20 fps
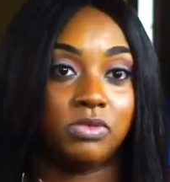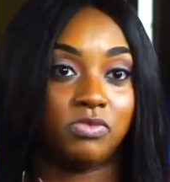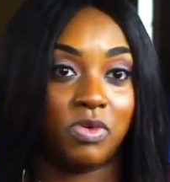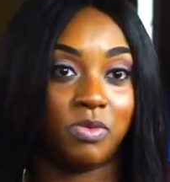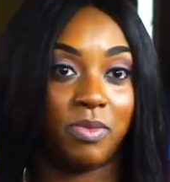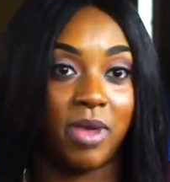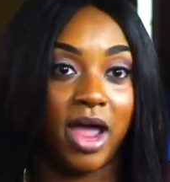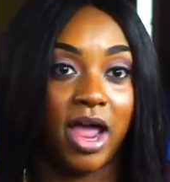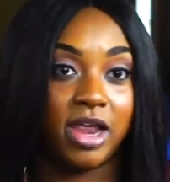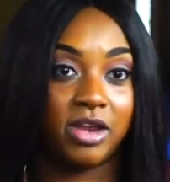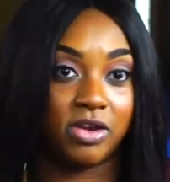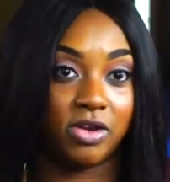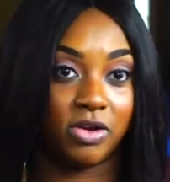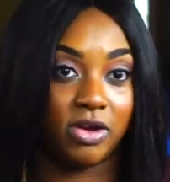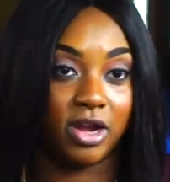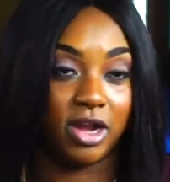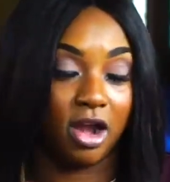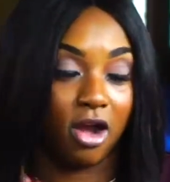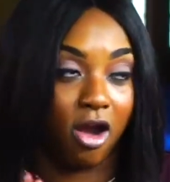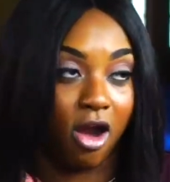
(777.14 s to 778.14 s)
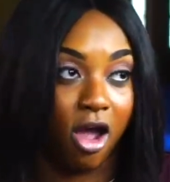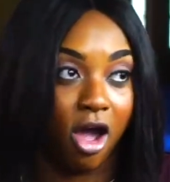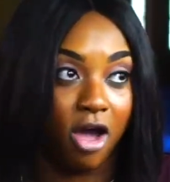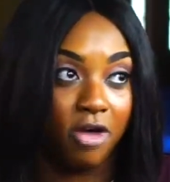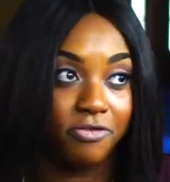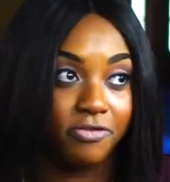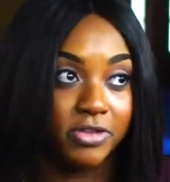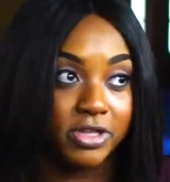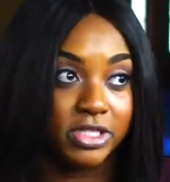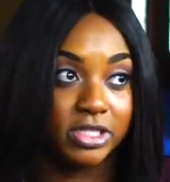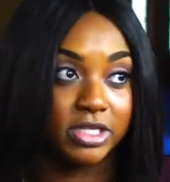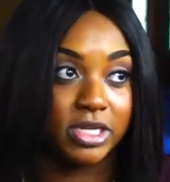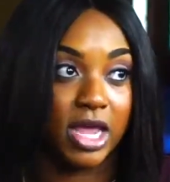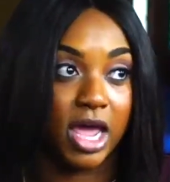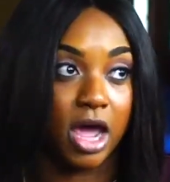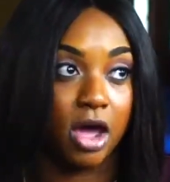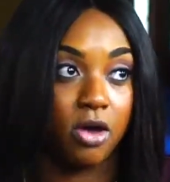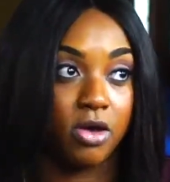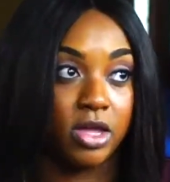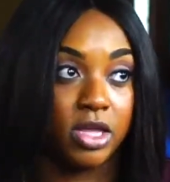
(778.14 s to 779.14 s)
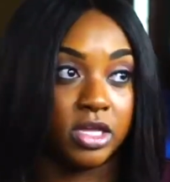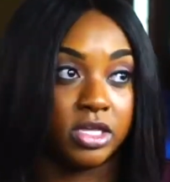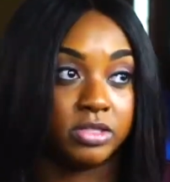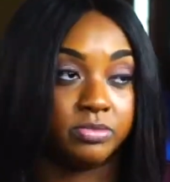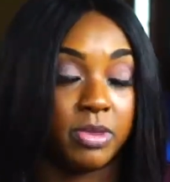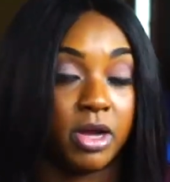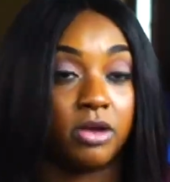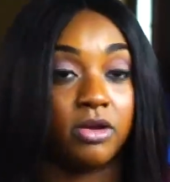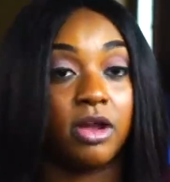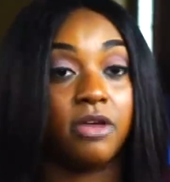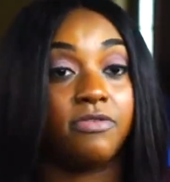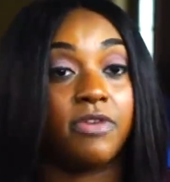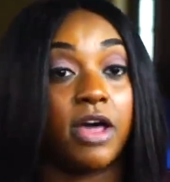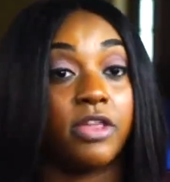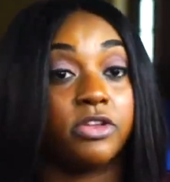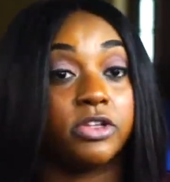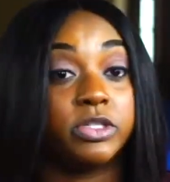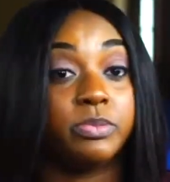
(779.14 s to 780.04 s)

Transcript: reminder in our office now is my grandfather's